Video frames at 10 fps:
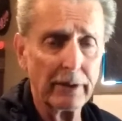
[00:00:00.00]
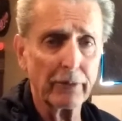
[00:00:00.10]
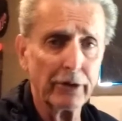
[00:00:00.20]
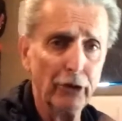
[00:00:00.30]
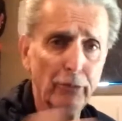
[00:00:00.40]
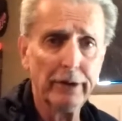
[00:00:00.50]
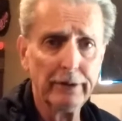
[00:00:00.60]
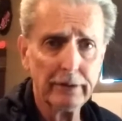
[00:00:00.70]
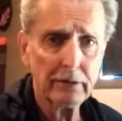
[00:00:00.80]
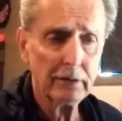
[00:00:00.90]
they were
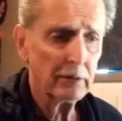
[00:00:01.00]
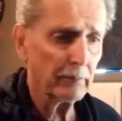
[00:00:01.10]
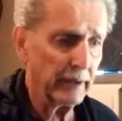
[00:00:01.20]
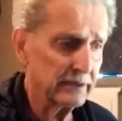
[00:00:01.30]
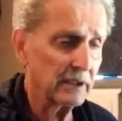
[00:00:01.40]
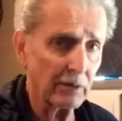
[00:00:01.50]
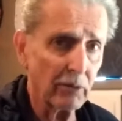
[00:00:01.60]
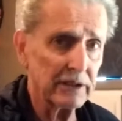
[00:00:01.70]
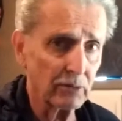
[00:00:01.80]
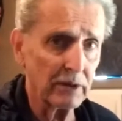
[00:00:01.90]
human?
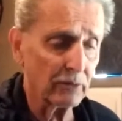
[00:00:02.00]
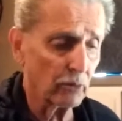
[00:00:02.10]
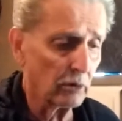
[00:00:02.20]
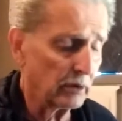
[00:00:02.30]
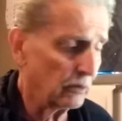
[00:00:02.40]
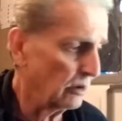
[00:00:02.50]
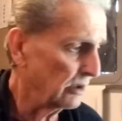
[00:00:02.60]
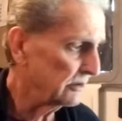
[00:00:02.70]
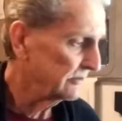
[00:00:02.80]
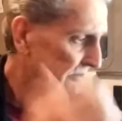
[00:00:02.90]
Basically, is what the ruling was.